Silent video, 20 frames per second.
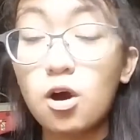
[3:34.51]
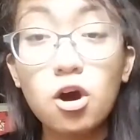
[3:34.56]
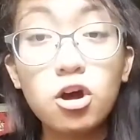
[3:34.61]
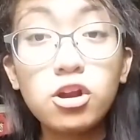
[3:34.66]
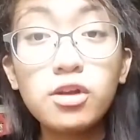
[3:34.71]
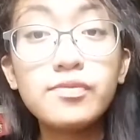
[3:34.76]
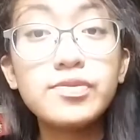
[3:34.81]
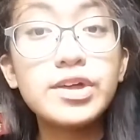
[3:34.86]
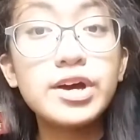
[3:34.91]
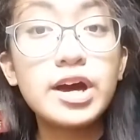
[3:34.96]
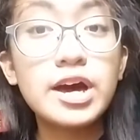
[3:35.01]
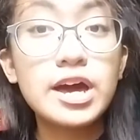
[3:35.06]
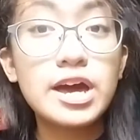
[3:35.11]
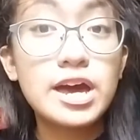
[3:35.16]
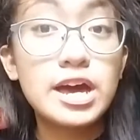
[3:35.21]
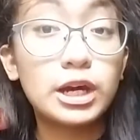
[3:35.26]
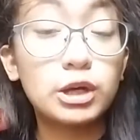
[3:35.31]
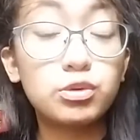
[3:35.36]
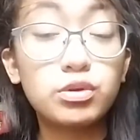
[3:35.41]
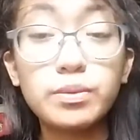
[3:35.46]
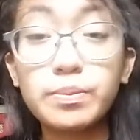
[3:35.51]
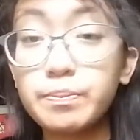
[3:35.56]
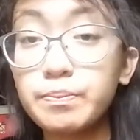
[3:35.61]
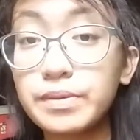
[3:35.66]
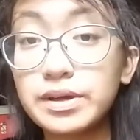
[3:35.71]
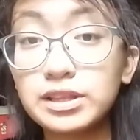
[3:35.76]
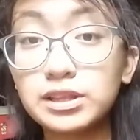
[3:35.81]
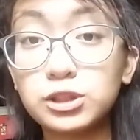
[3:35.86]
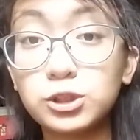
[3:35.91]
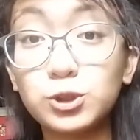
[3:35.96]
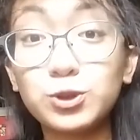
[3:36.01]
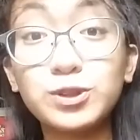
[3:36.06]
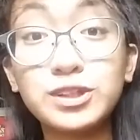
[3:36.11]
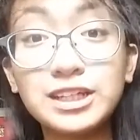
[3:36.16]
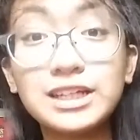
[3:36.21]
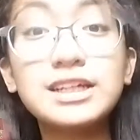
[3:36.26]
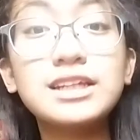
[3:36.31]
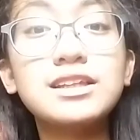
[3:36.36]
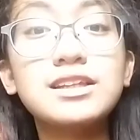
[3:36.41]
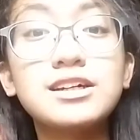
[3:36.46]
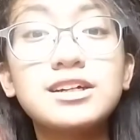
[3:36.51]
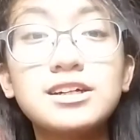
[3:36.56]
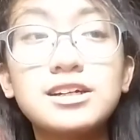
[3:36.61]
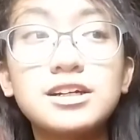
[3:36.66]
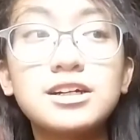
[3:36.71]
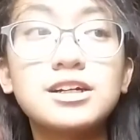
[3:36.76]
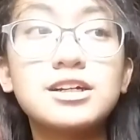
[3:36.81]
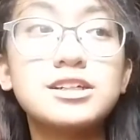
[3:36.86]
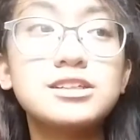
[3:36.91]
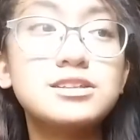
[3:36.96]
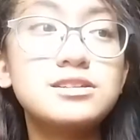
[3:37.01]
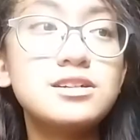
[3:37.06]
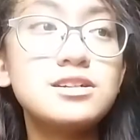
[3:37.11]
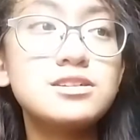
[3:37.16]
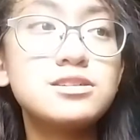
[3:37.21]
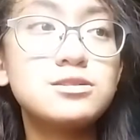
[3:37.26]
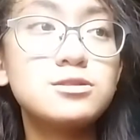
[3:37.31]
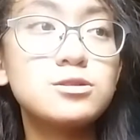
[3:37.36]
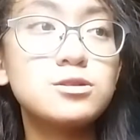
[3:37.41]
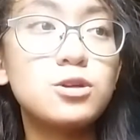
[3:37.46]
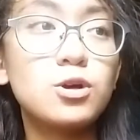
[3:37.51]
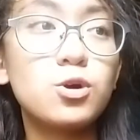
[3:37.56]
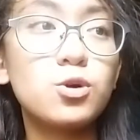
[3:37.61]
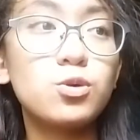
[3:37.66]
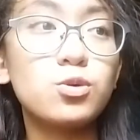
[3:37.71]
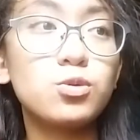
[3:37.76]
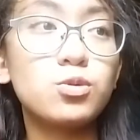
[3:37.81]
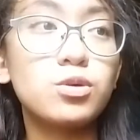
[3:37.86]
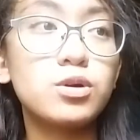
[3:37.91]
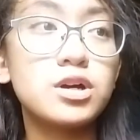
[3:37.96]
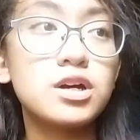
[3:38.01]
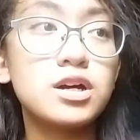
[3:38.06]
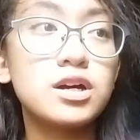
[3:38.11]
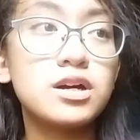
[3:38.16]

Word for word: all of the equipment you need, just you know,